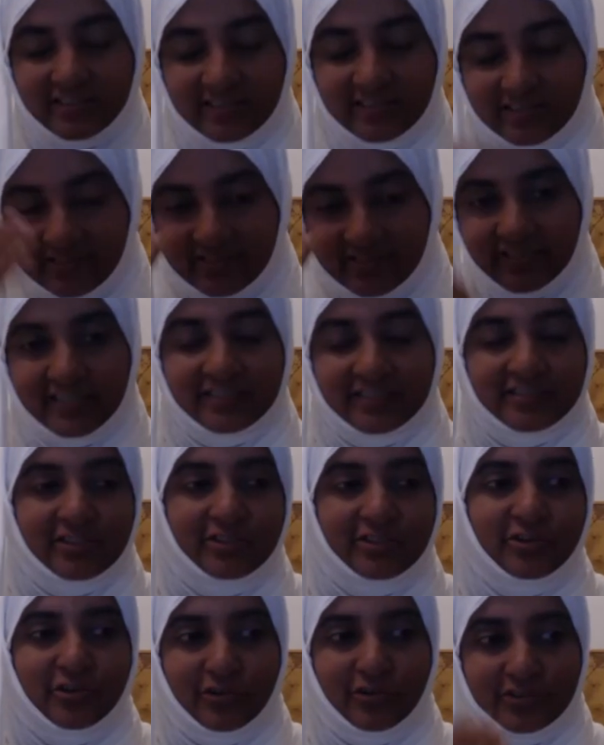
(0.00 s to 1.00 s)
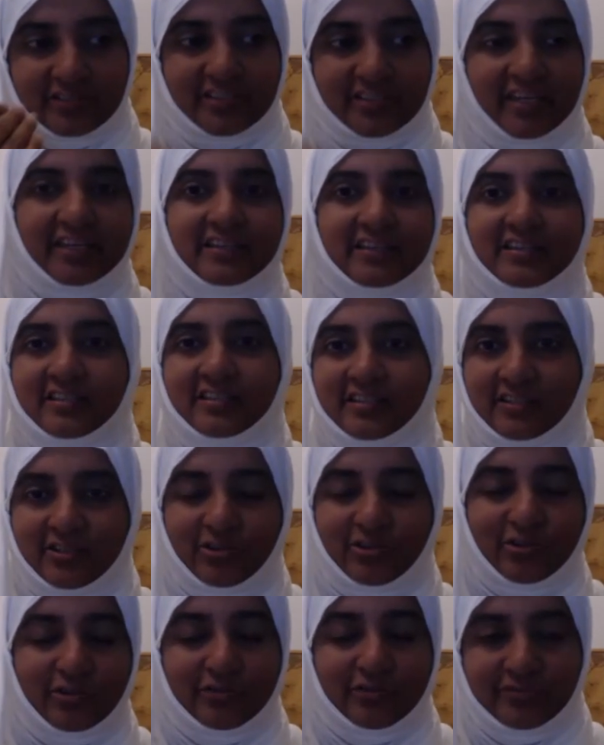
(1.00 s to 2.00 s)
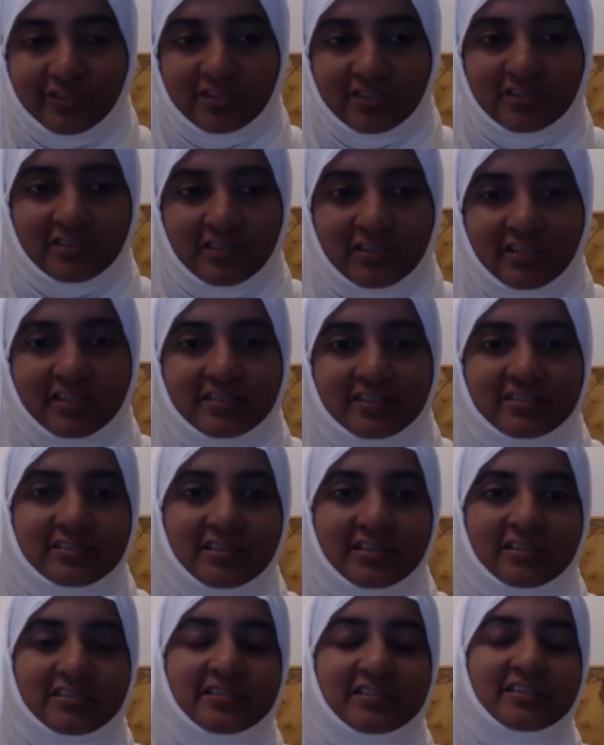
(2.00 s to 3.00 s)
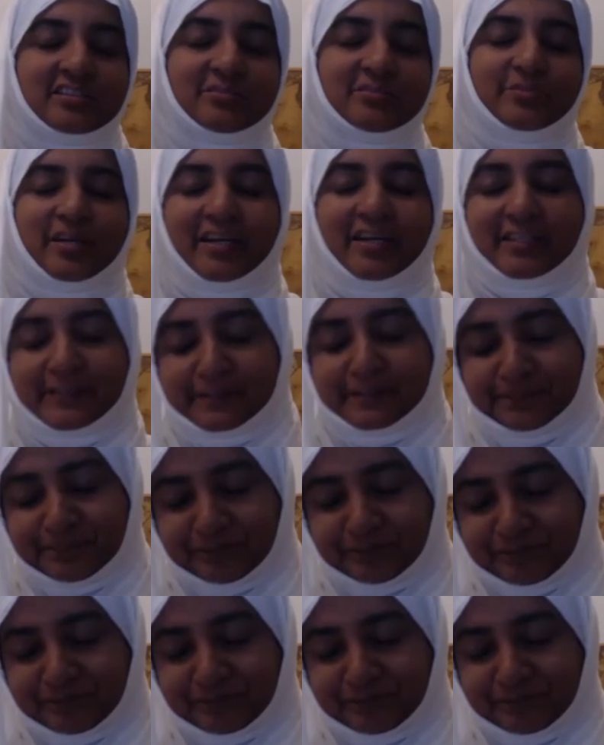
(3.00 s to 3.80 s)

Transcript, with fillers: still stays in your psyche and your fitra is enriched by it.